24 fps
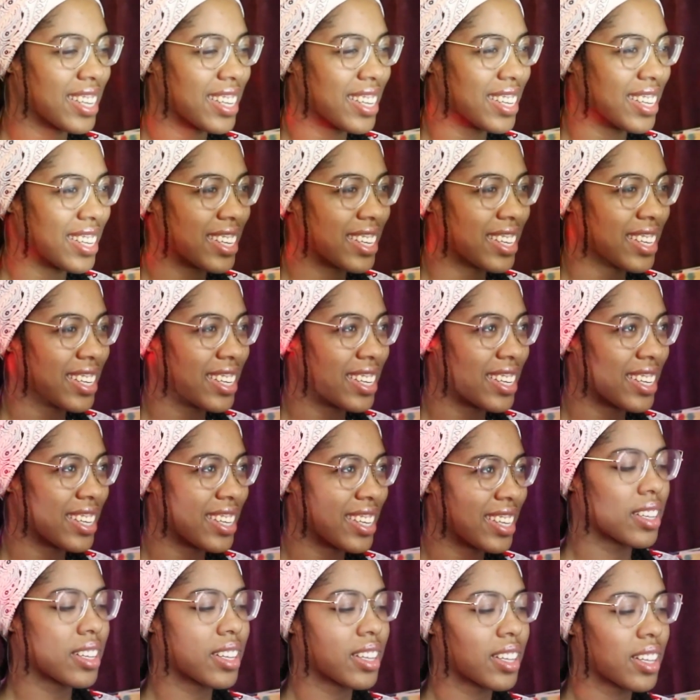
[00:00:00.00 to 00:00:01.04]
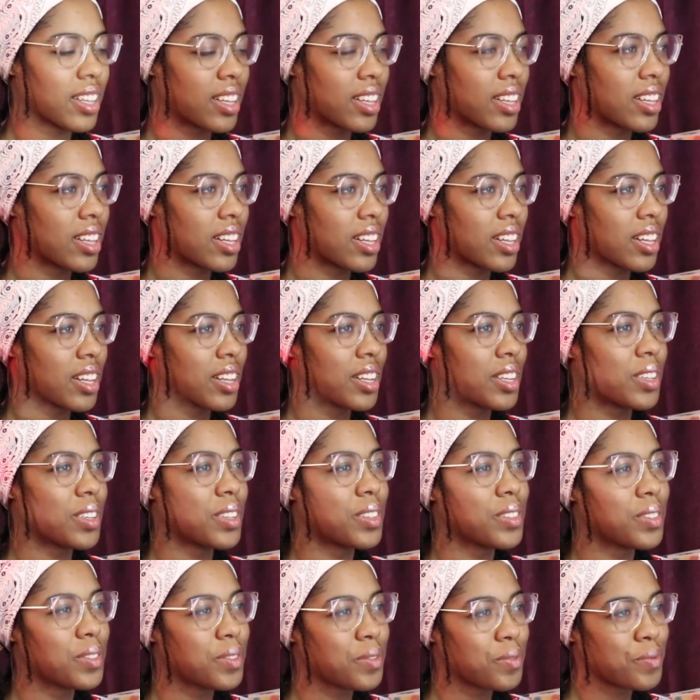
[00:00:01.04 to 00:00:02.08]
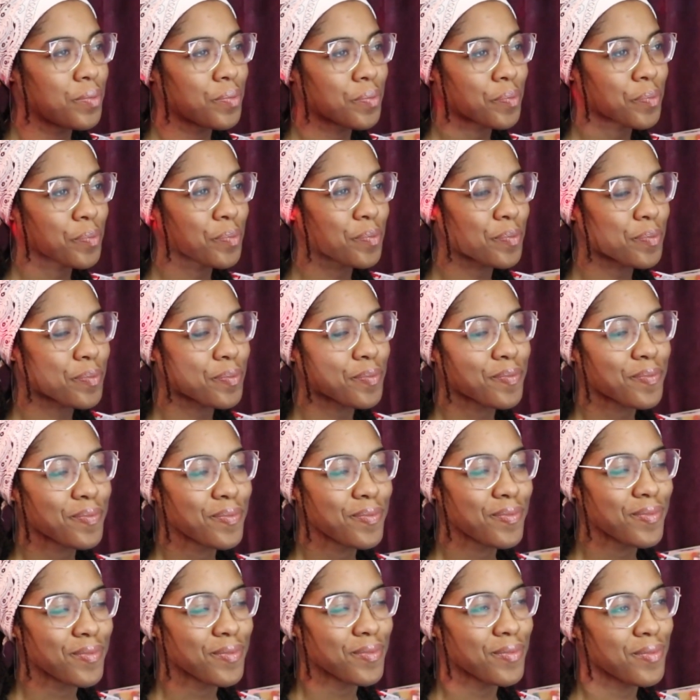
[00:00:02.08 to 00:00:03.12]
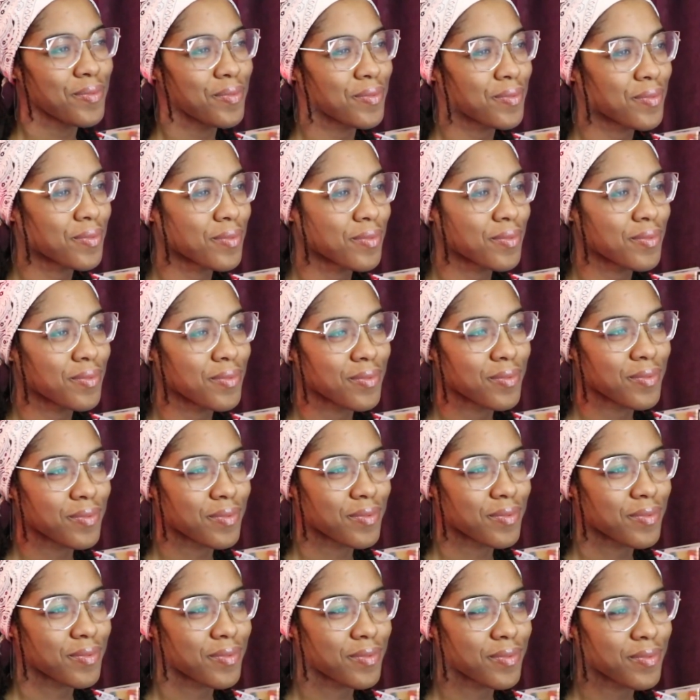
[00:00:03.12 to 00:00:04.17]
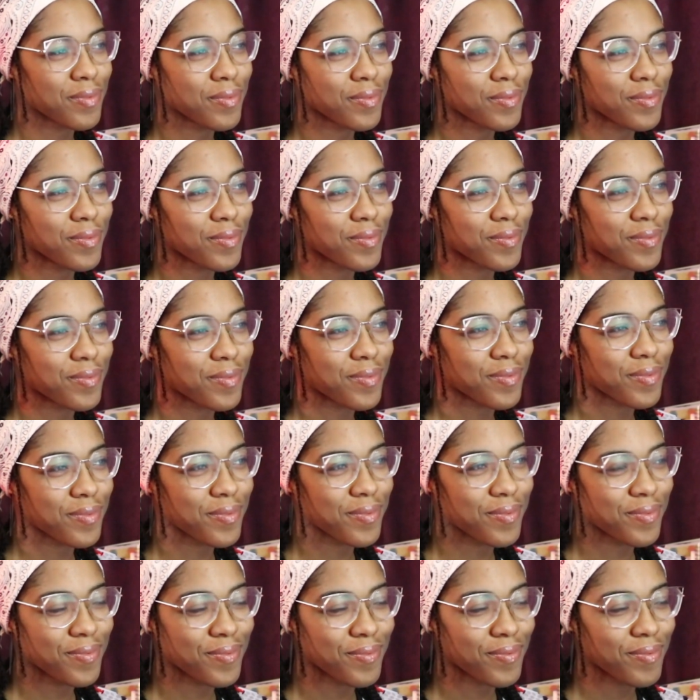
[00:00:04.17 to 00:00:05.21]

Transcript: No one is speaking in this clip.